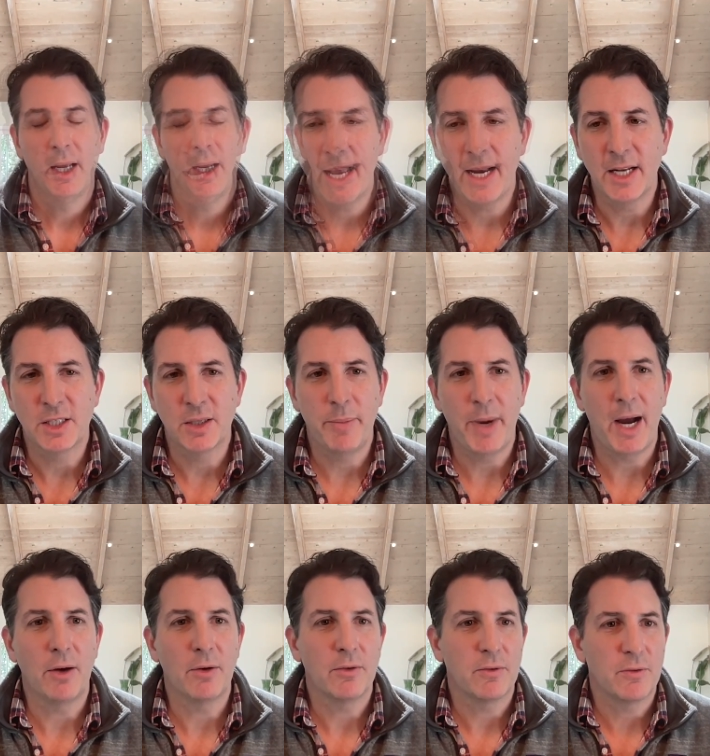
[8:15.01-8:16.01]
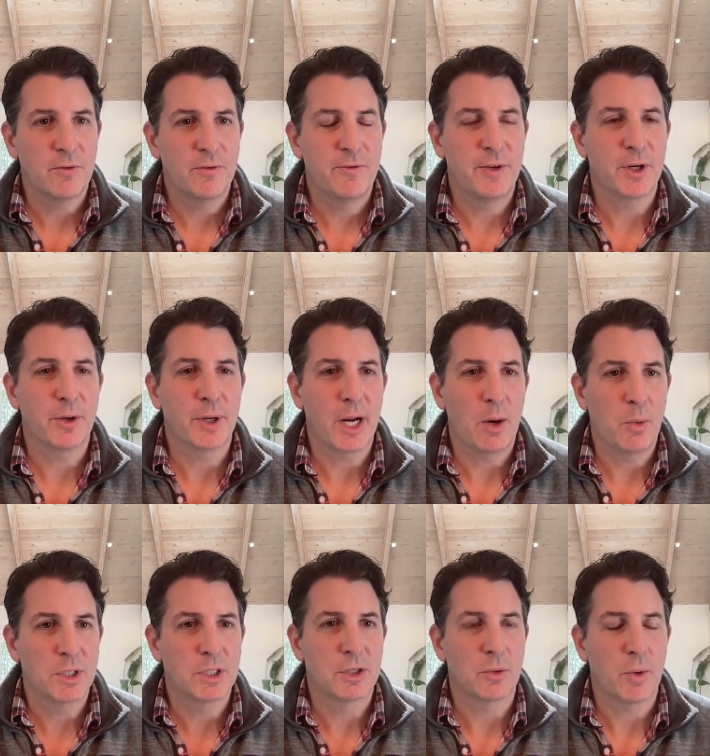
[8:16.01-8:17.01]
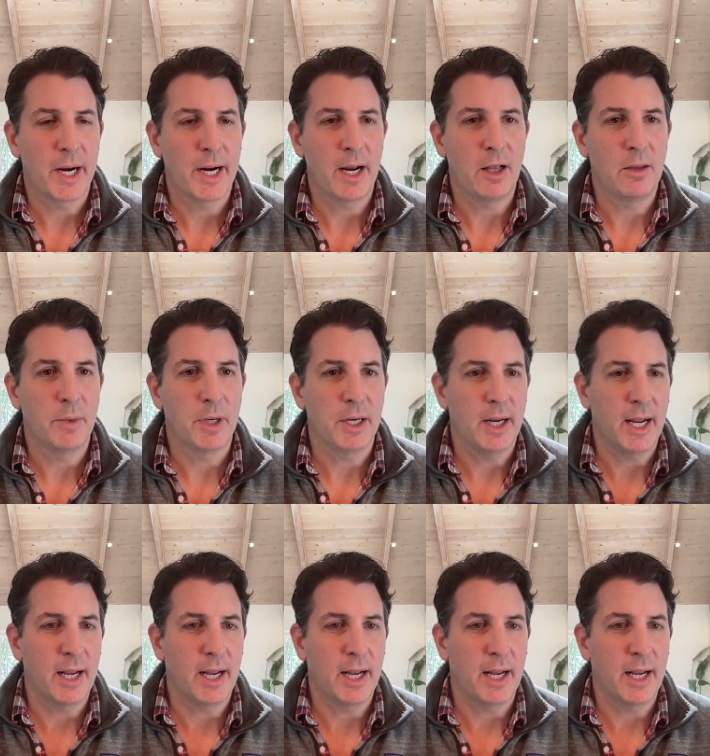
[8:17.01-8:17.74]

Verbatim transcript: and it's about figuring out what's the right element